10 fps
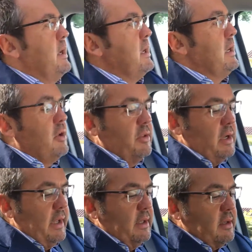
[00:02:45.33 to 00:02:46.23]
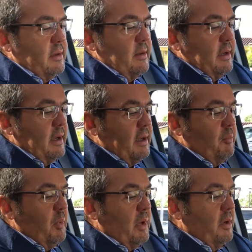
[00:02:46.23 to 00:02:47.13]
Click on the link
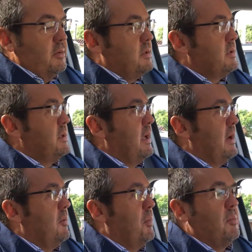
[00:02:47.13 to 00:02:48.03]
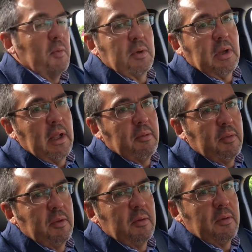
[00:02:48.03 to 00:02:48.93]
below to see how maybe we can help
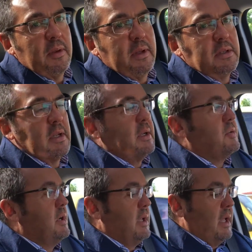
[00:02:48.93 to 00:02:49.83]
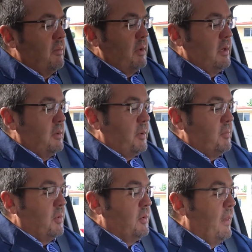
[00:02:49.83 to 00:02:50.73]
you at Sandler Training, help you a little bit
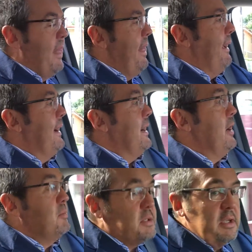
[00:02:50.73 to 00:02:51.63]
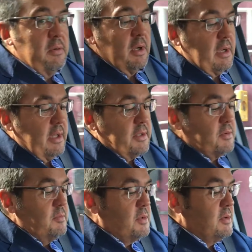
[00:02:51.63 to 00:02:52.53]
more. Hope to see you in our
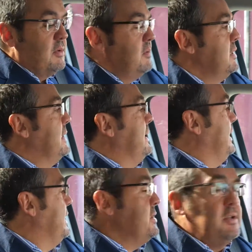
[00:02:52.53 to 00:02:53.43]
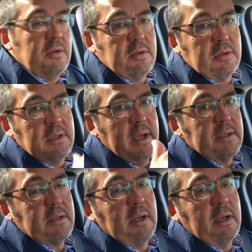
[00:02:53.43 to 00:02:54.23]
classroom soon. Here's to your success.